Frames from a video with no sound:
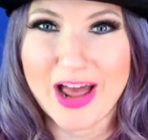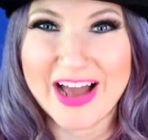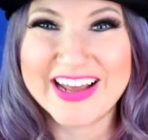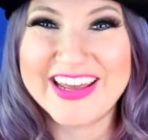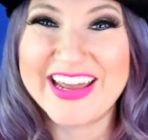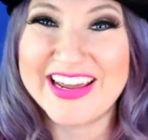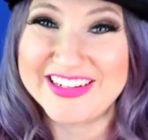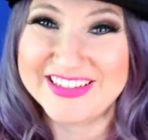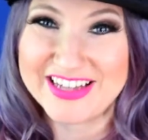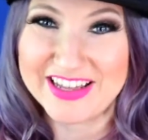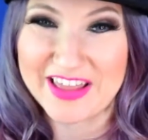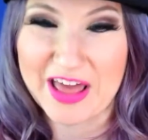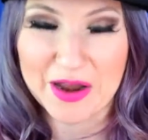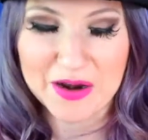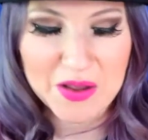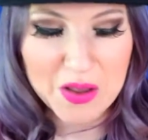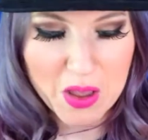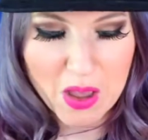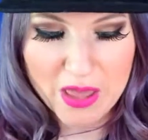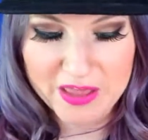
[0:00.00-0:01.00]
I can't say
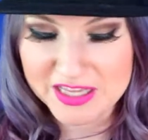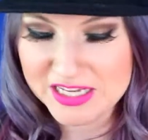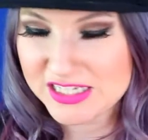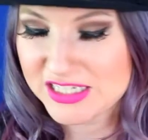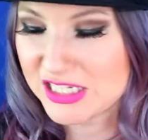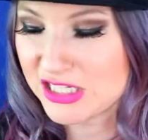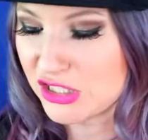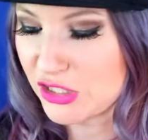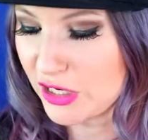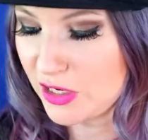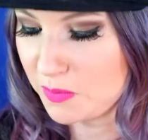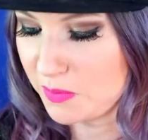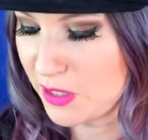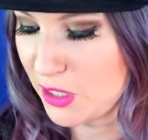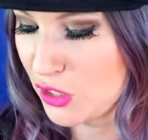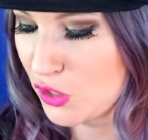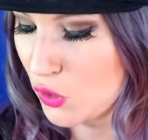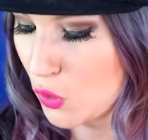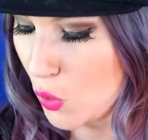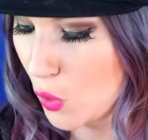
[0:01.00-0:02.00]
that. This is gonna
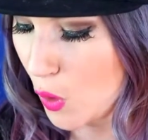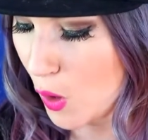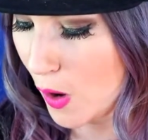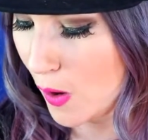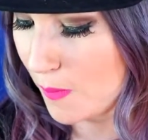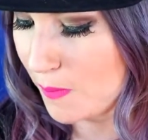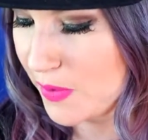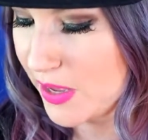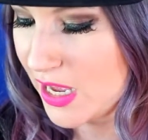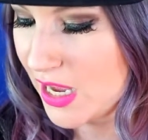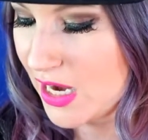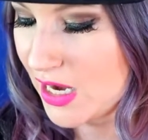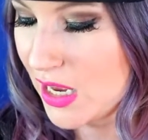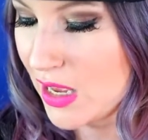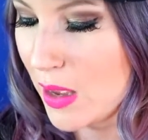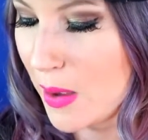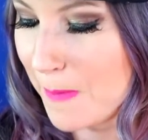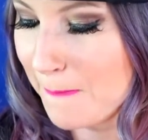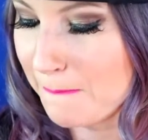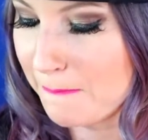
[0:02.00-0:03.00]
be your
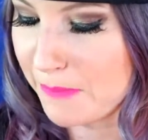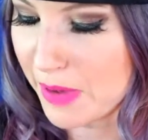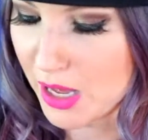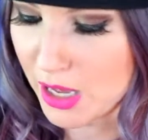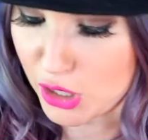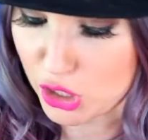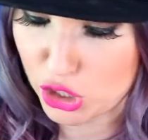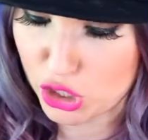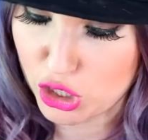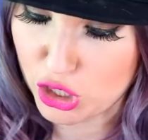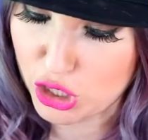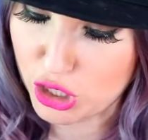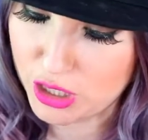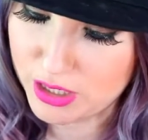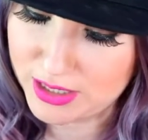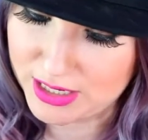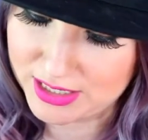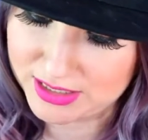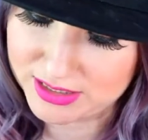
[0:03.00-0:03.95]
peanut butter,